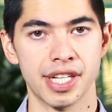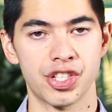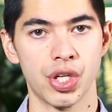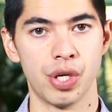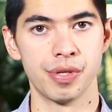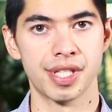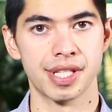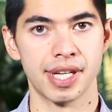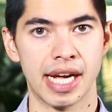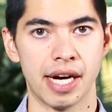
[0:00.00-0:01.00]
that
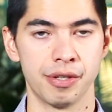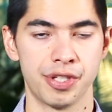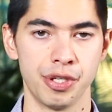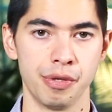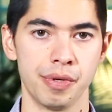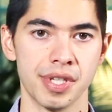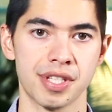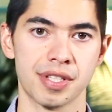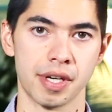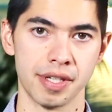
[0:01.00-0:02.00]
shows how to
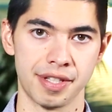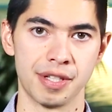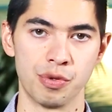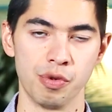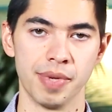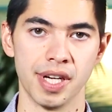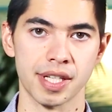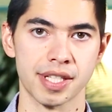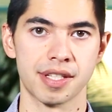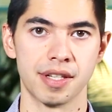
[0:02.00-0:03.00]
start the
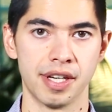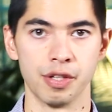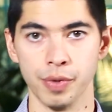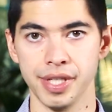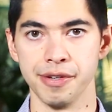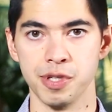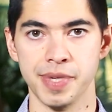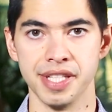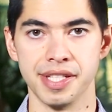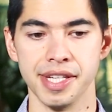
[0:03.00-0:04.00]
toolbox on a Windows
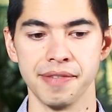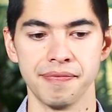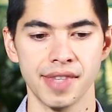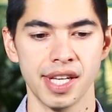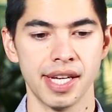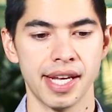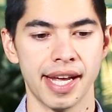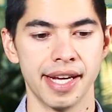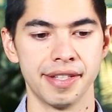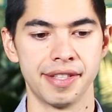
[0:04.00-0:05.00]
PC
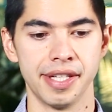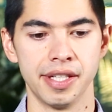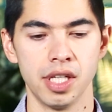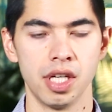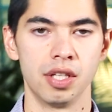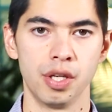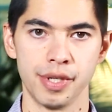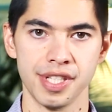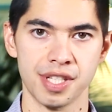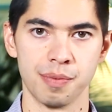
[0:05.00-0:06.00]
and then
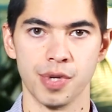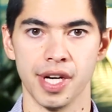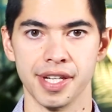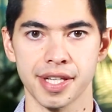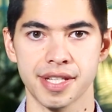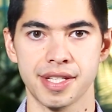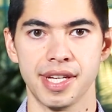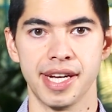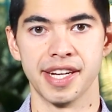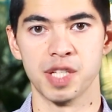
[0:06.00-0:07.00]
load in some products
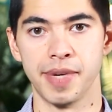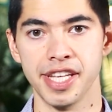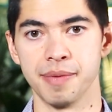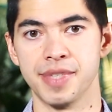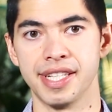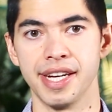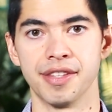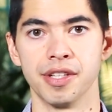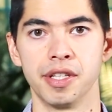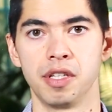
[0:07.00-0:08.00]
and display them
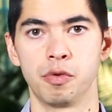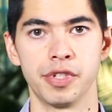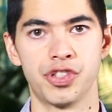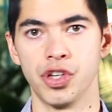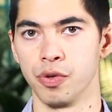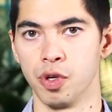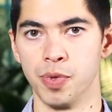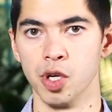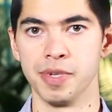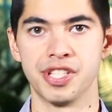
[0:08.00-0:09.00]
together with general
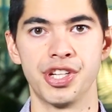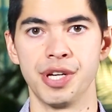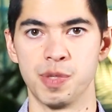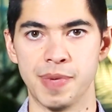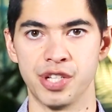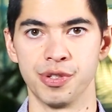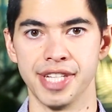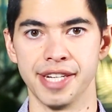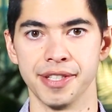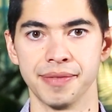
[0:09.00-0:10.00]
purpose geospatial
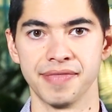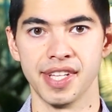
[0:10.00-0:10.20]
data.